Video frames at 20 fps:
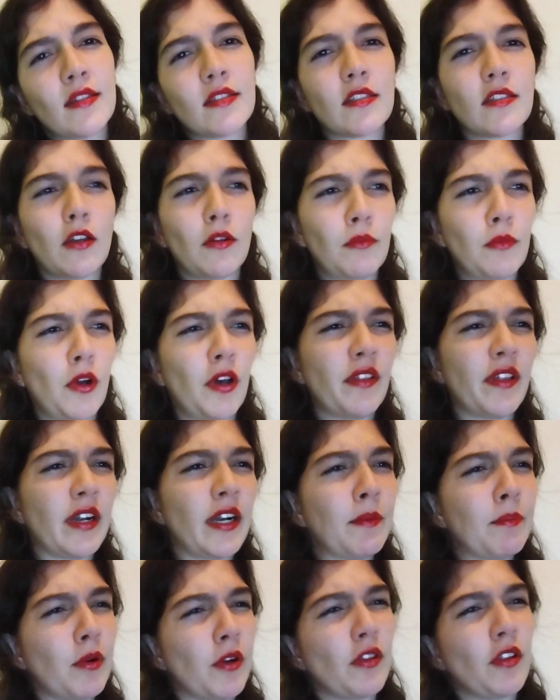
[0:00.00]
Some
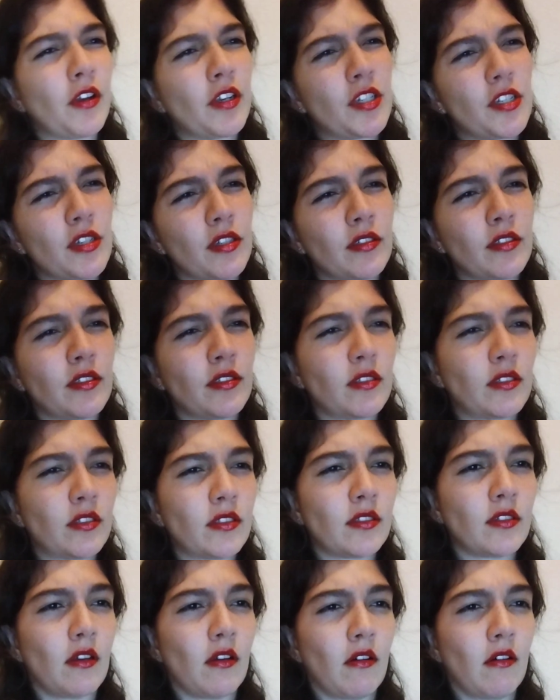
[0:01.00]
modern
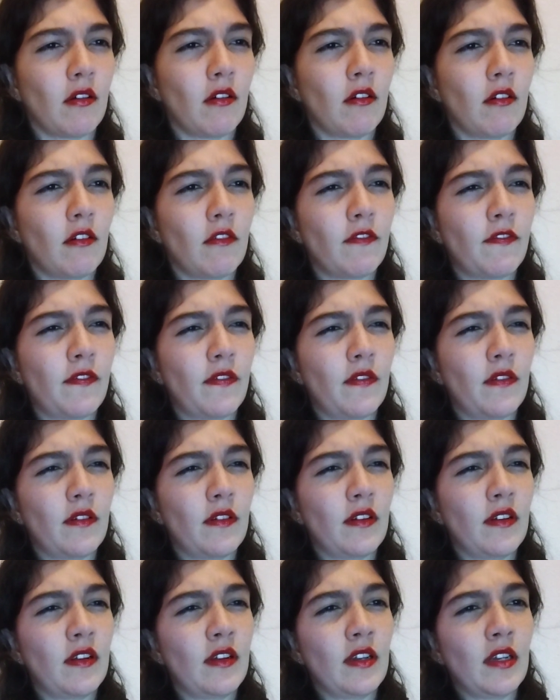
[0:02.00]
productions of
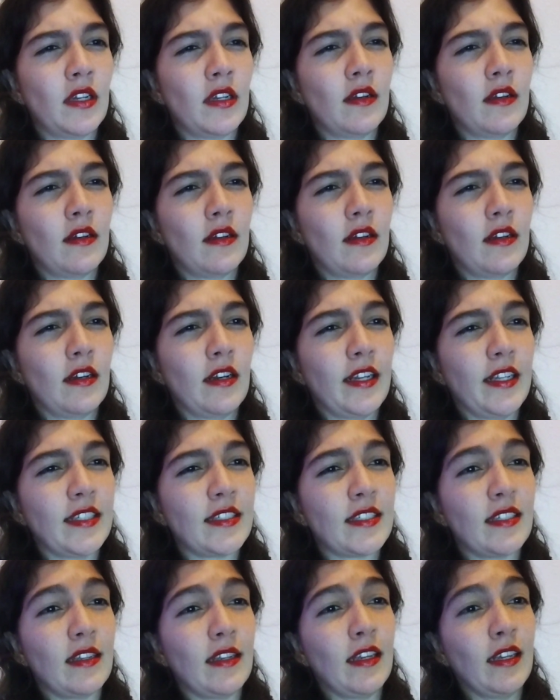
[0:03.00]

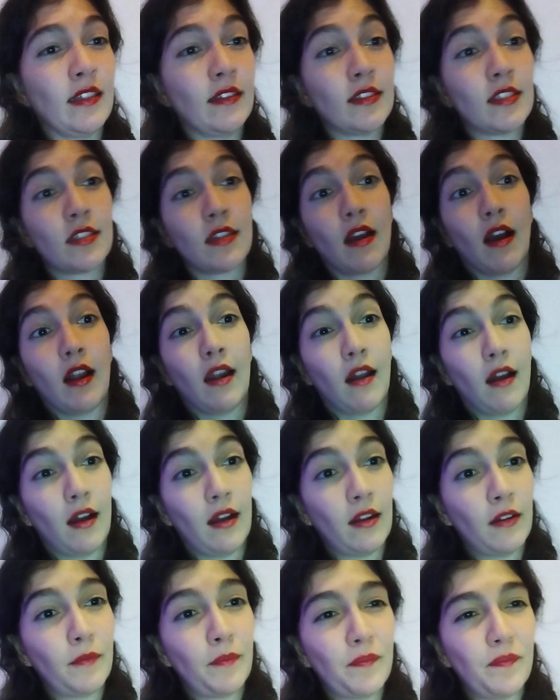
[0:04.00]
Les Inns
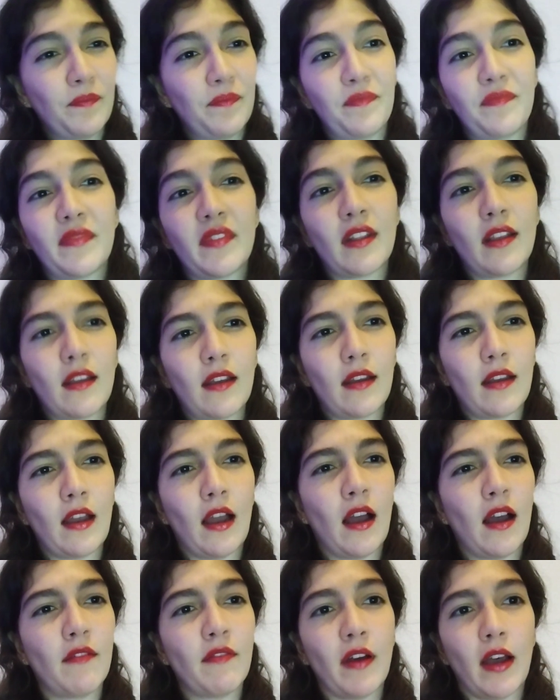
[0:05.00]
Galants
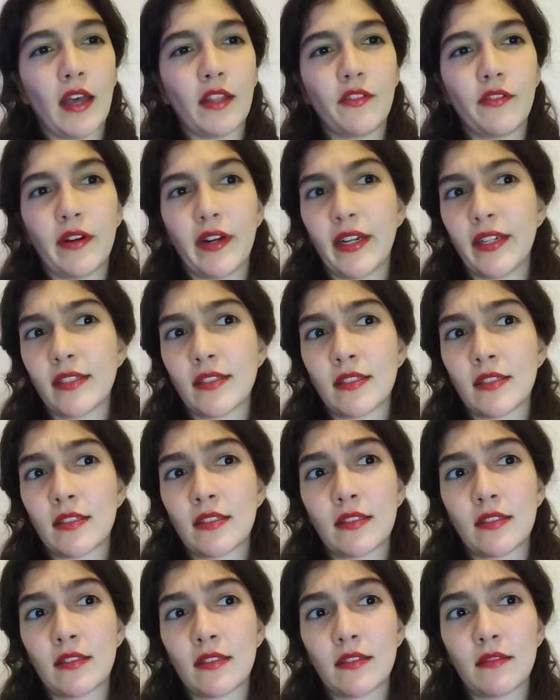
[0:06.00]
have
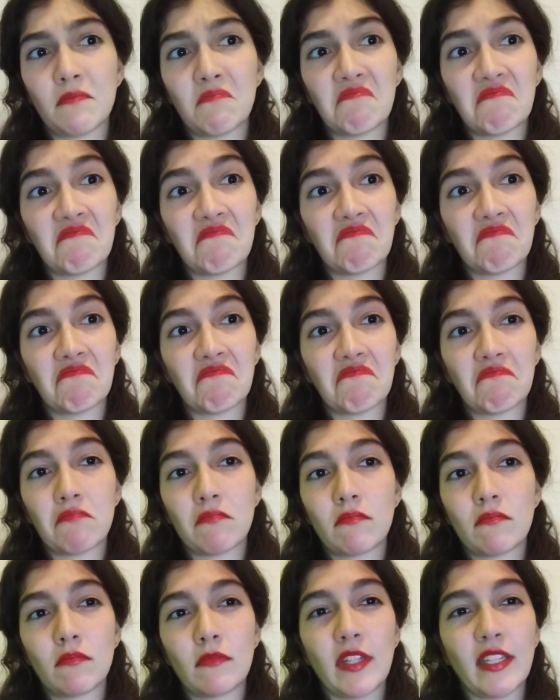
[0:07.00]
addressed
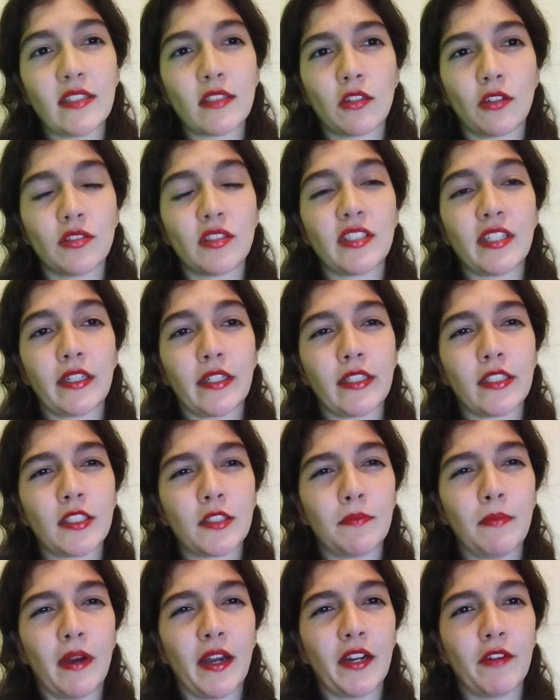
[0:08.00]
these
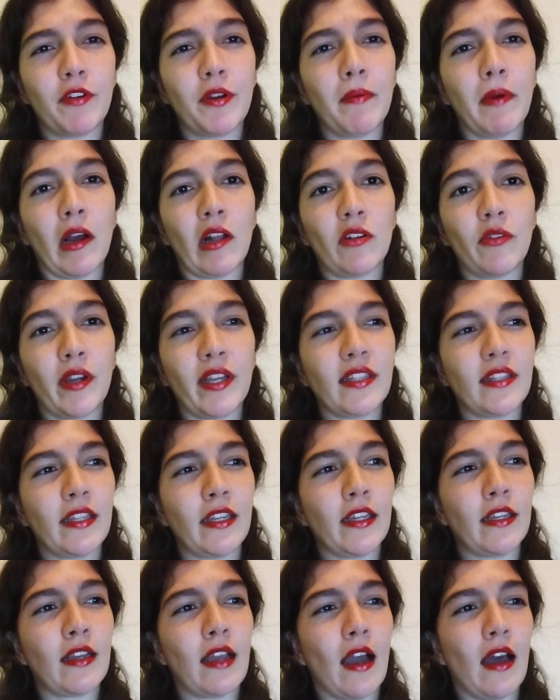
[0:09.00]
concerns by
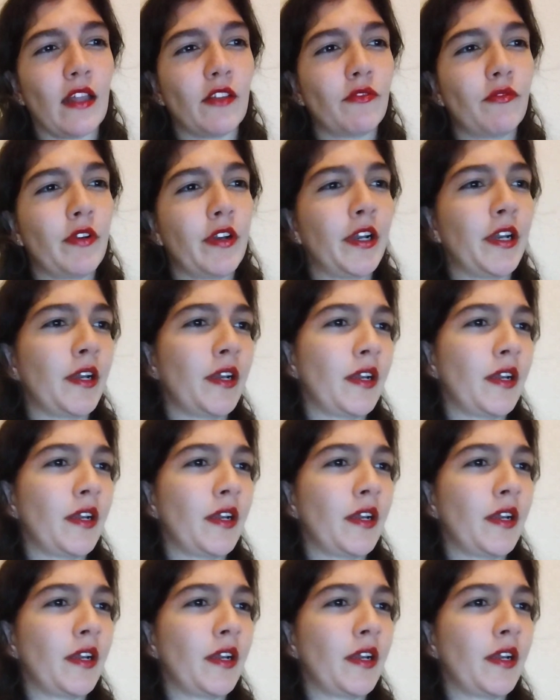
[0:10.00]
reevaluating and